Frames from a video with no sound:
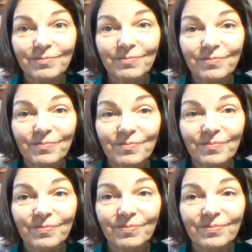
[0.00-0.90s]

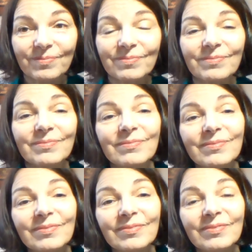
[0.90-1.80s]

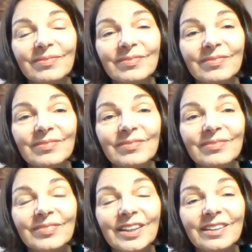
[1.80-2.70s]

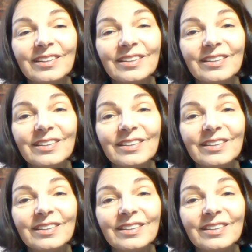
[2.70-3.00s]
(no one is talking)